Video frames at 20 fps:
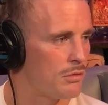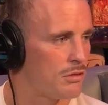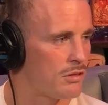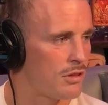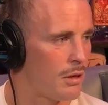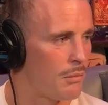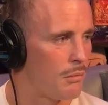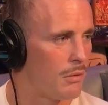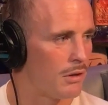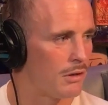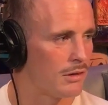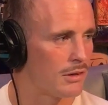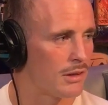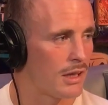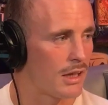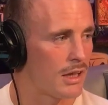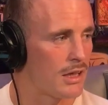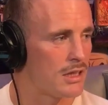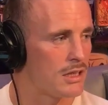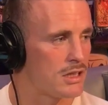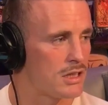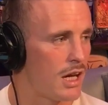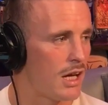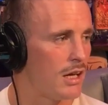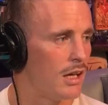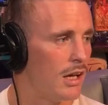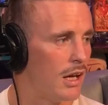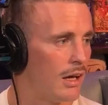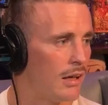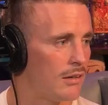someone kicking the shit out of
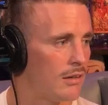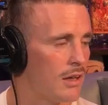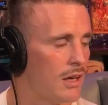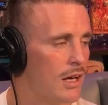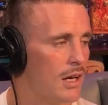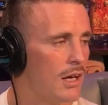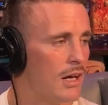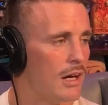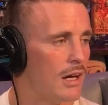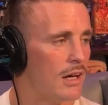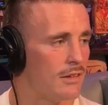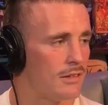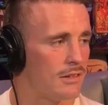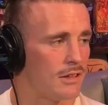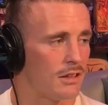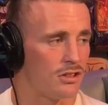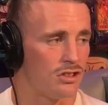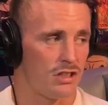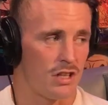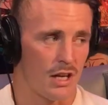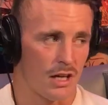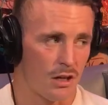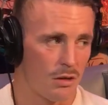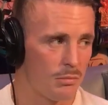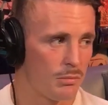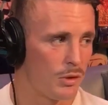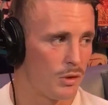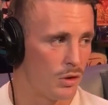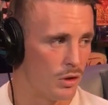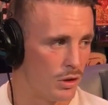your legs is to check
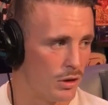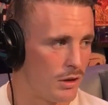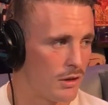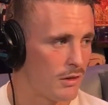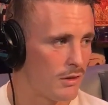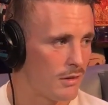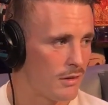them good,